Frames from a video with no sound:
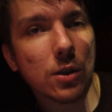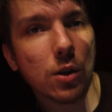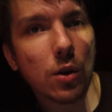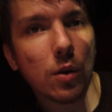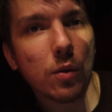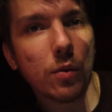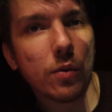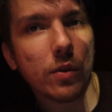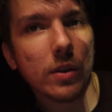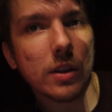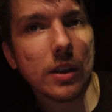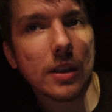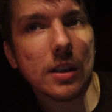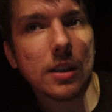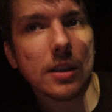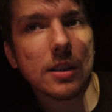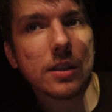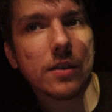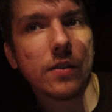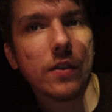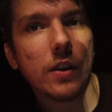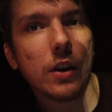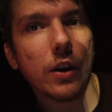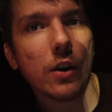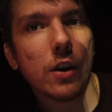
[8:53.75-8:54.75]
Hopefully this
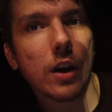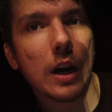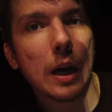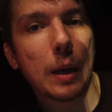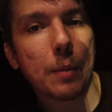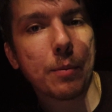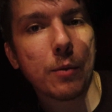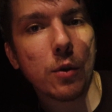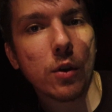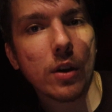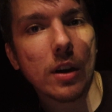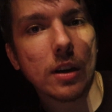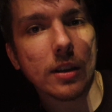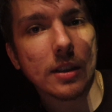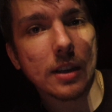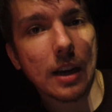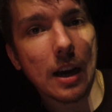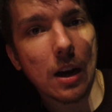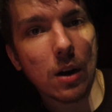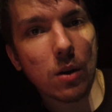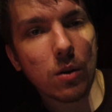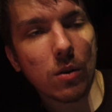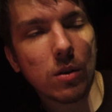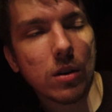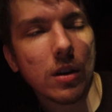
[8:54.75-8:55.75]
video helped you guys
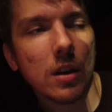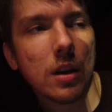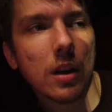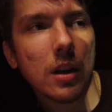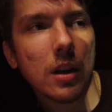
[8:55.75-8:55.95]
out